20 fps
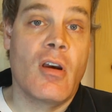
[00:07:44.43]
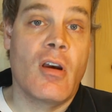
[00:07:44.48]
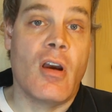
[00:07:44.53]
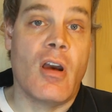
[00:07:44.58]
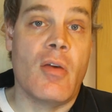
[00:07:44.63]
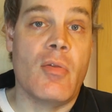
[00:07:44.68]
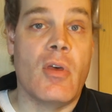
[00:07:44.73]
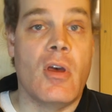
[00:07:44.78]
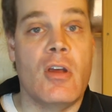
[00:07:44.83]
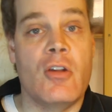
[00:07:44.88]

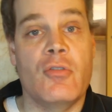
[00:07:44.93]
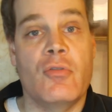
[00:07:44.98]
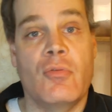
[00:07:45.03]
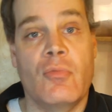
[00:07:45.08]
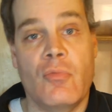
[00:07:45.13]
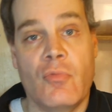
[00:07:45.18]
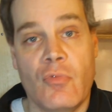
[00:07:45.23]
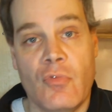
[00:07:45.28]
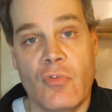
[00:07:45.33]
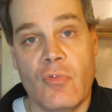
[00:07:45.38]
and then
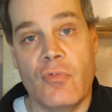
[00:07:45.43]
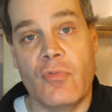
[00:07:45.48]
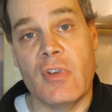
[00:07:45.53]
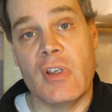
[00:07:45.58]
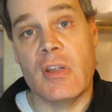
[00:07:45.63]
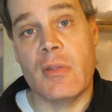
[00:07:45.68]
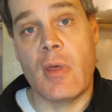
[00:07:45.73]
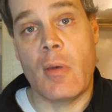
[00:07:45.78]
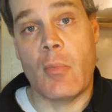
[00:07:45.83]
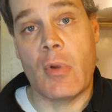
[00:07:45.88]

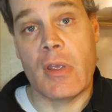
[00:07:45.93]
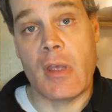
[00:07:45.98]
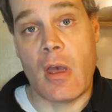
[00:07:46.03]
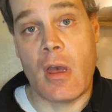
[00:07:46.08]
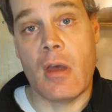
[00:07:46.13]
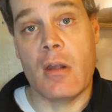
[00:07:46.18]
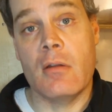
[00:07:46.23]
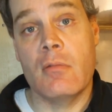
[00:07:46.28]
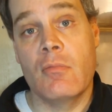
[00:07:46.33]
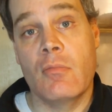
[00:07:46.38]
feed them
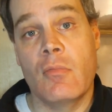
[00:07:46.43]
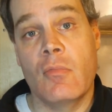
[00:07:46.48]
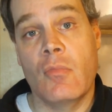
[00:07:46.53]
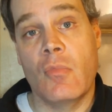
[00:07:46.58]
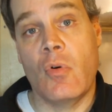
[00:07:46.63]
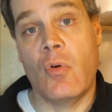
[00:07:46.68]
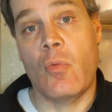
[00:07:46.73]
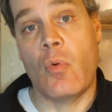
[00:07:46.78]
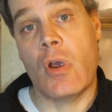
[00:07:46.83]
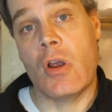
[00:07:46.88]
again,
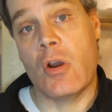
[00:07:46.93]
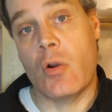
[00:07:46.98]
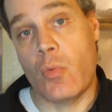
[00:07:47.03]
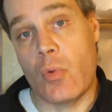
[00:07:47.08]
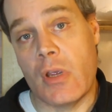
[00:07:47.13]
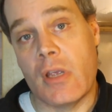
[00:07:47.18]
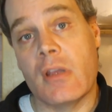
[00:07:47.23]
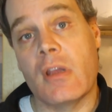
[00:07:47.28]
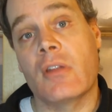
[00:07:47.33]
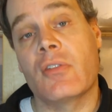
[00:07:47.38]
wait a
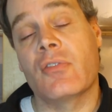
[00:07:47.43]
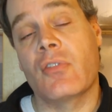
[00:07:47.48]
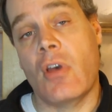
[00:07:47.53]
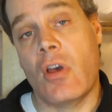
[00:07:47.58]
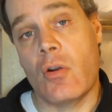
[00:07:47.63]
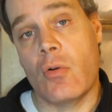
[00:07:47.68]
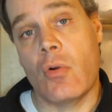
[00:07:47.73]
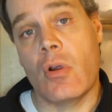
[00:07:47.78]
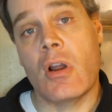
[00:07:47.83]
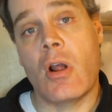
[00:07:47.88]
week, etc.